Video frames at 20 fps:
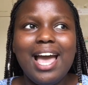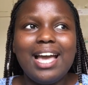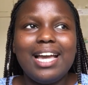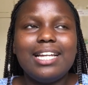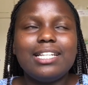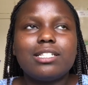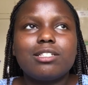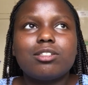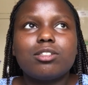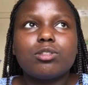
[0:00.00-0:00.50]

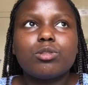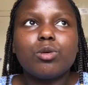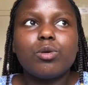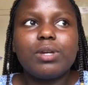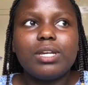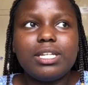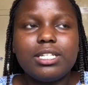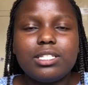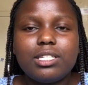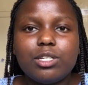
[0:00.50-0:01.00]
it's so
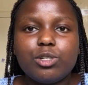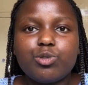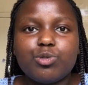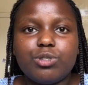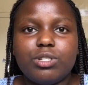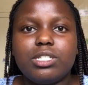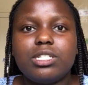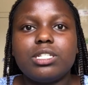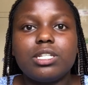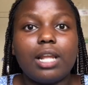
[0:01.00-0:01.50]
easy to
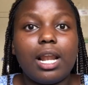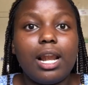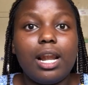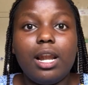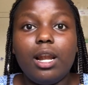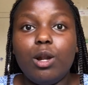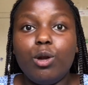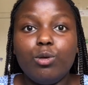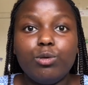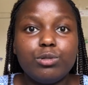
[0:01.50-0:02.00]
just
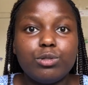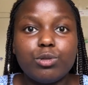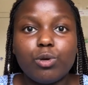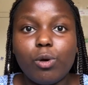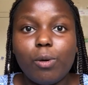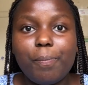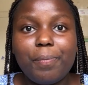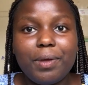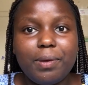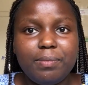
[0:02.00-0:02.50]
lose
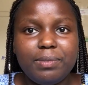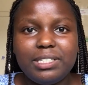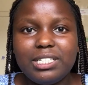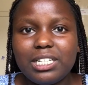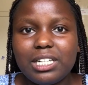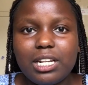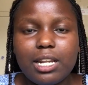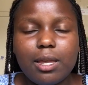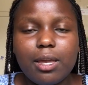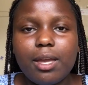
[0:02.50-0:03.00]
hope
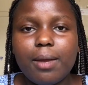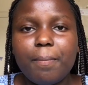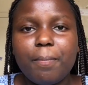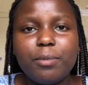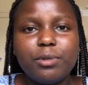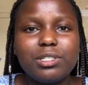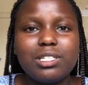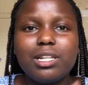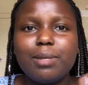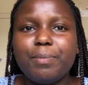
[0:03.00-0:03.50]
immediately,
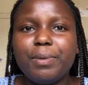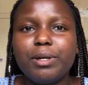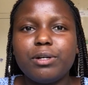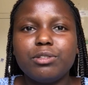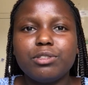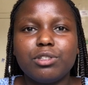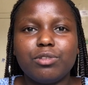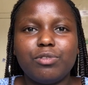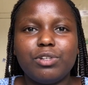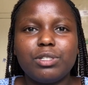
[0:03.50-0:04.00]
mostly
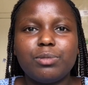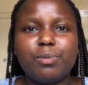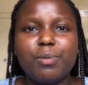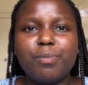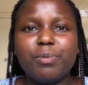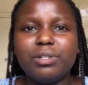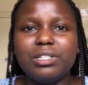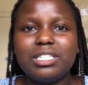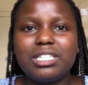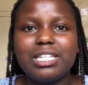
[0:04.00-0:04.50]
because of what
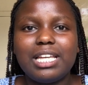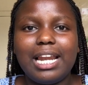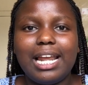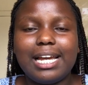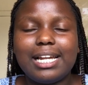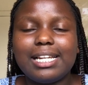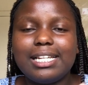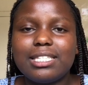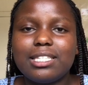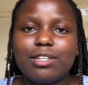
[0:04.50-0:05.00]
people say.
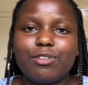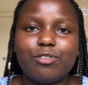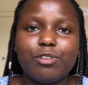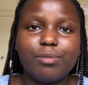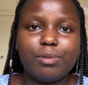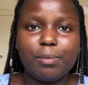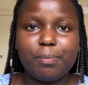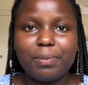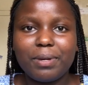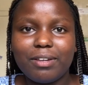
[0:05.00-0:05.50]
Like, let's say from
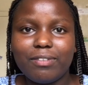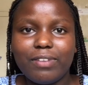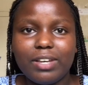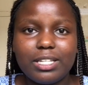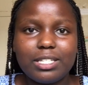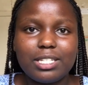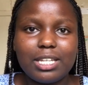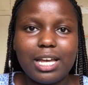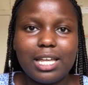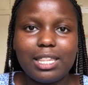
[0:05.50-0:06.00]
the
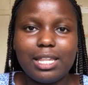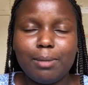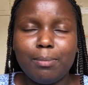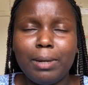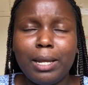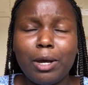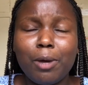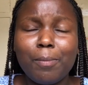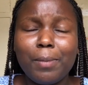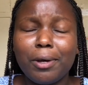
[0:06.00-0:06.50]
previous year, they'll be
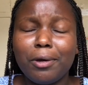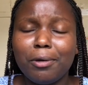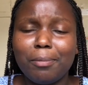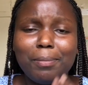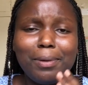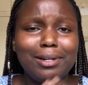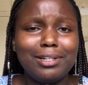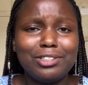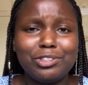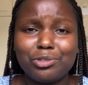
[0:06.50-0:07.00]
like, oh my god,
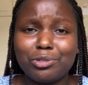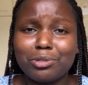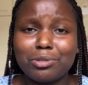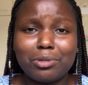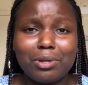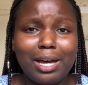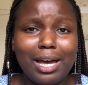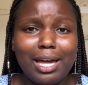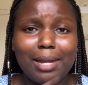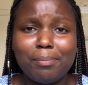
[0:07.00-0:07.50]
biology was
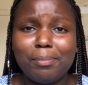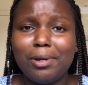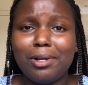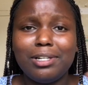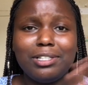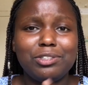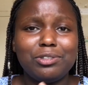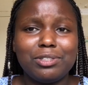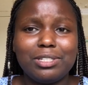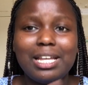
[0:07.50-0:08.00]
so hard,
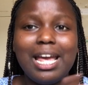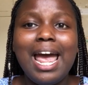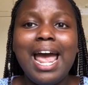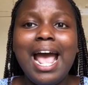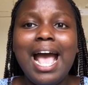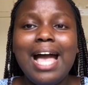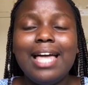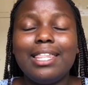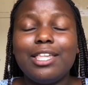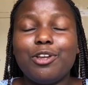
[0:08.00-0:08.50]

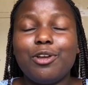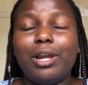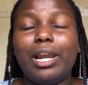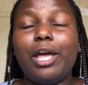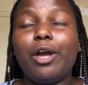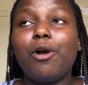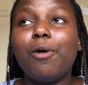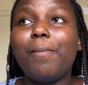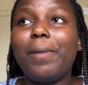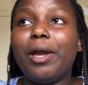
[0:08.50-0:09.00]
then you're
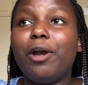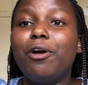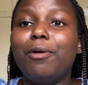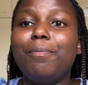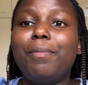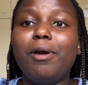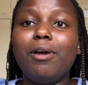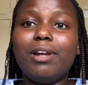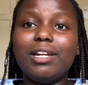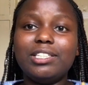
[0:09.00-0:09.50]
like, oh my
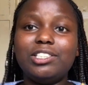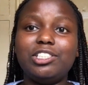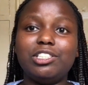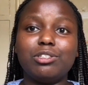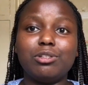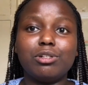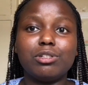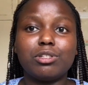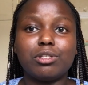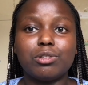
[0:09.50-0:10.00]
god, biology
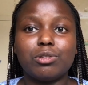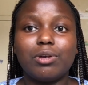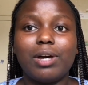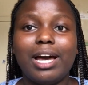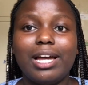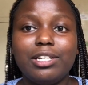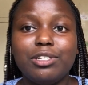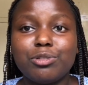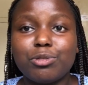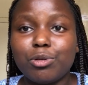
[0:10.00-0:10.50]
is also so
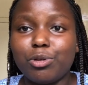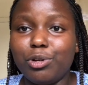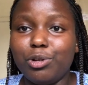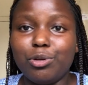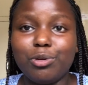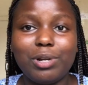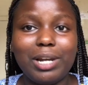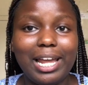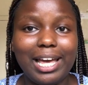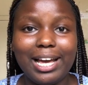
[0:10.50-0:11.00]
hard. So
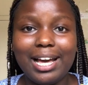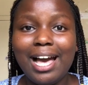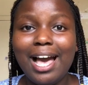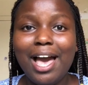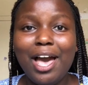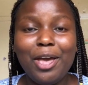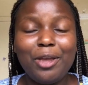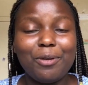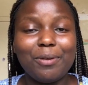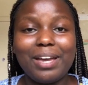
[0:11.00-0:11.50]
like,
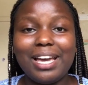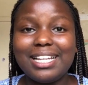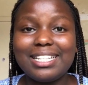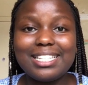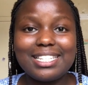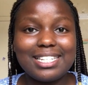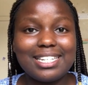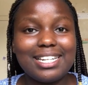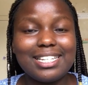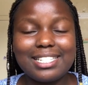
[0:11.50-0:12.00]
you
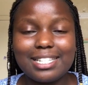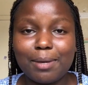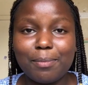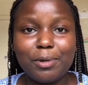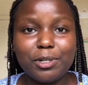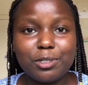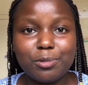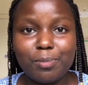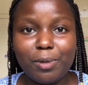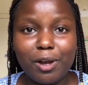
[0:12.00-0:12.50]
get stressed
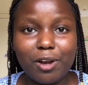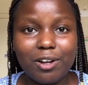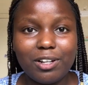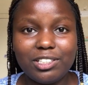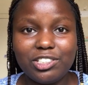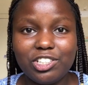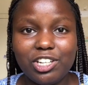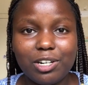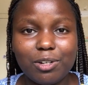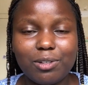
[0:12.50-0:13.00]
about
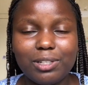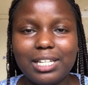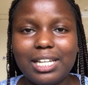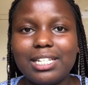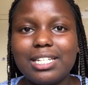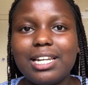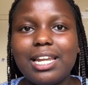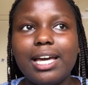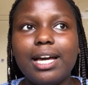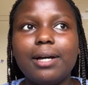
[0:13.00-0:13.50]
biology and all
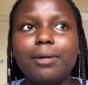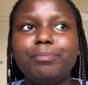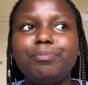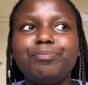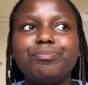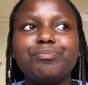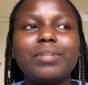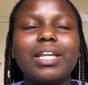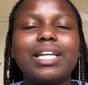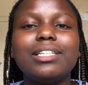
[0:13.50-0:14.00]
that. Like,
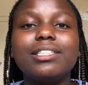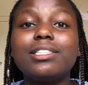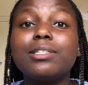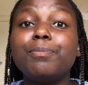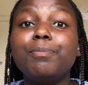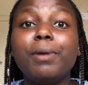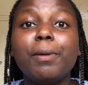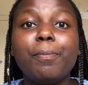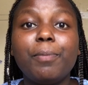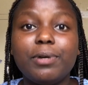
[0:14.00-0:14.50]

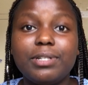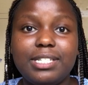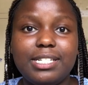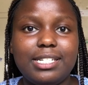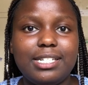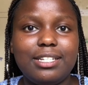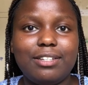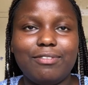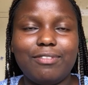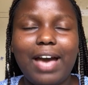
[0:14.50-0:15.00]
just be
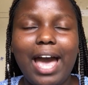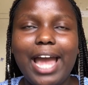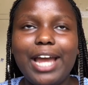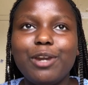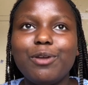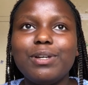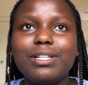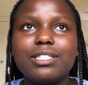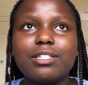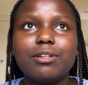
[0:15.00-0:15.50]
positive. I
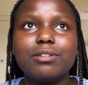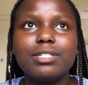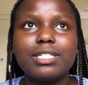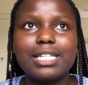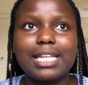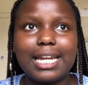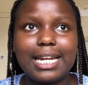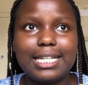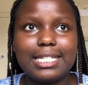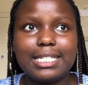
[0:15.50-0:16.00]
know it sounds
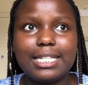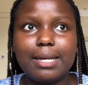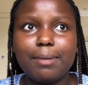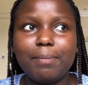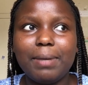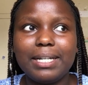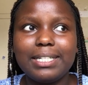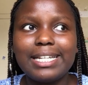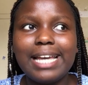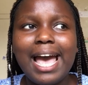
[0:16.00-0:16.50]
crazy,
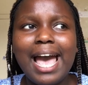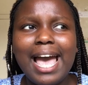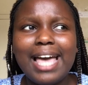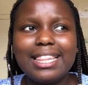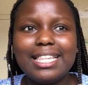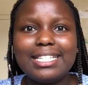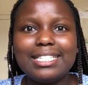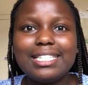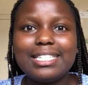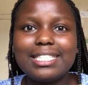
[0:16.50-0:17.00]
but
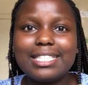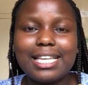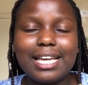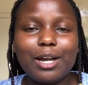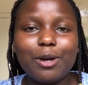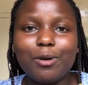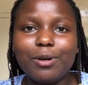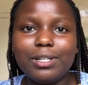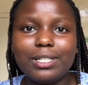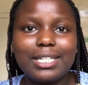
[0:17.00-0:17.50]
there's this
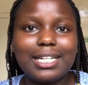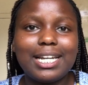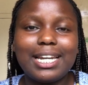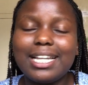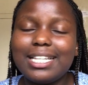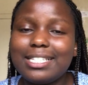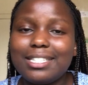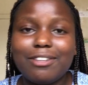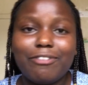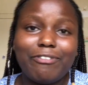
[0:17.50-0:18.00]
thing called
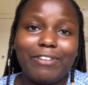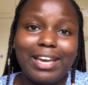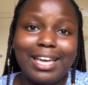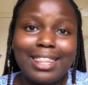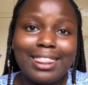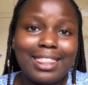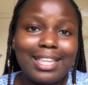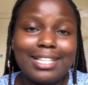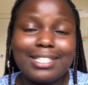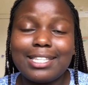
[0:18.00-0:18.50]
crazy
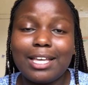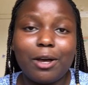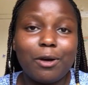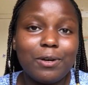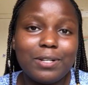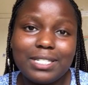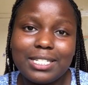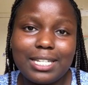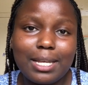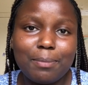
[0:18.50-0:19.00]
faith. It's a
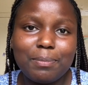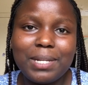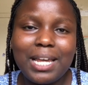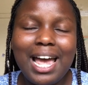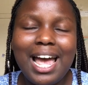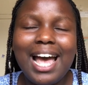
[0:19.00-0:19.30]
concept.